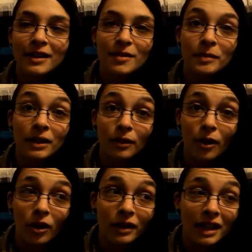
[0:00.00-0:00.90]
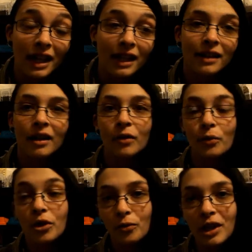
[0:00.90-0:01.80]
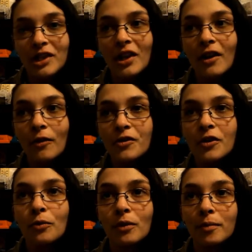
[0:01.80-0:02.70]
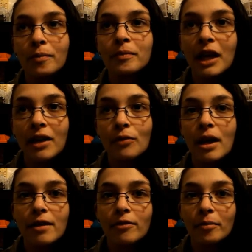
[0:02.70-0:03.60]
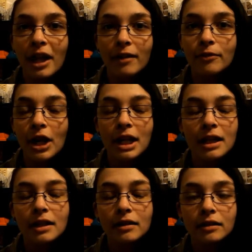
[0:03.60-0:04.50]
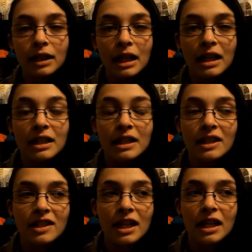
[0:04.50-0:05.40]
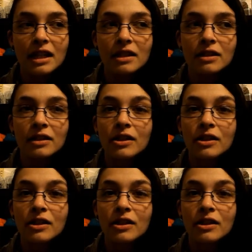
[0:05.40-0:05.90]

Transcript: It's been a long day. I work retail, so we're getting ready for Black Friday, and it's a